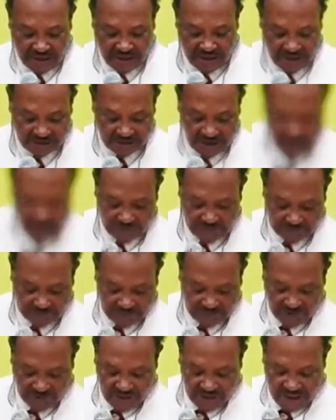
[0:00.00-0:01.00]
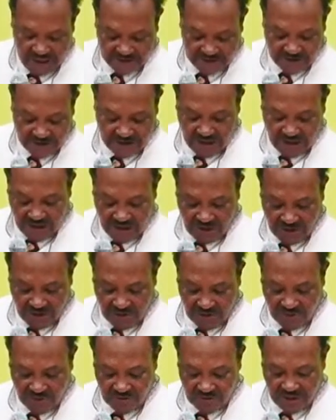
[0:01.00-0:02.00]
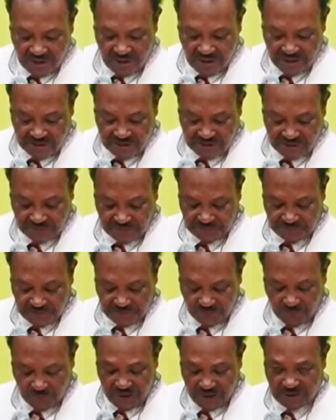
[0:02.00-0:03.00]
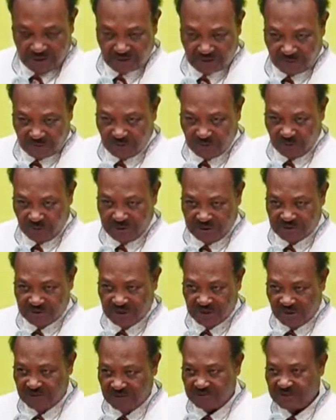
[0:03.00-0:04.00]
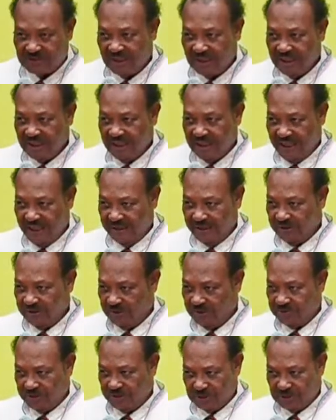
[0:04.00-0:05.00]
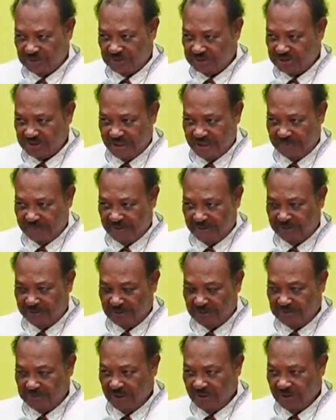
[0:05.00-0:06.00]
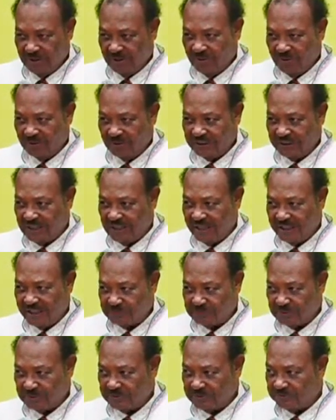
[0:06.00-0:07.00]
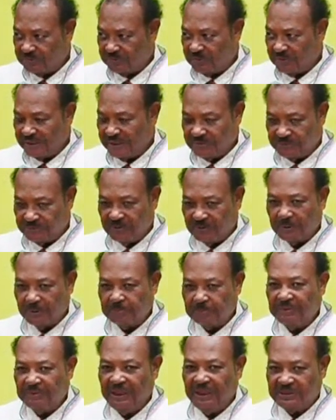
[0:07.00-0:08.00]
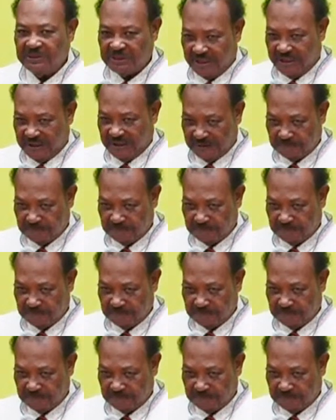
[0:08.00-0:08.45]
Now, you get all kinds of uh, ways of doing sauce. I know Christmas time, every all the guys were fighting for the pig's head.